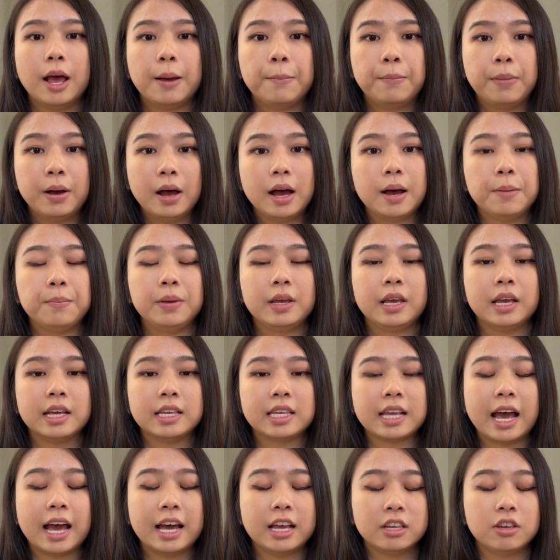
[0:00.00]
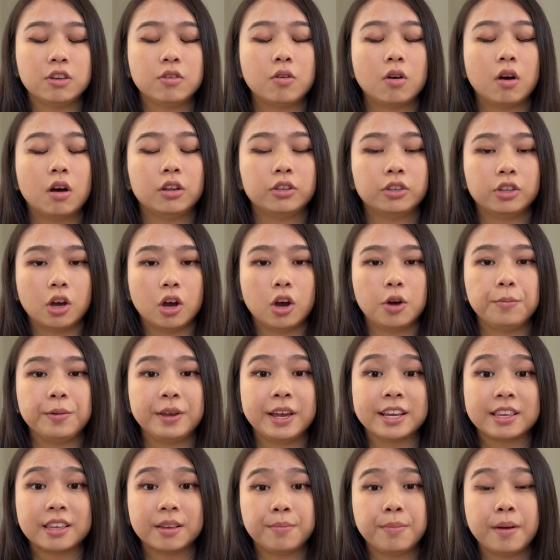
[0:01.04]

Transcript: But because, as you all know, because of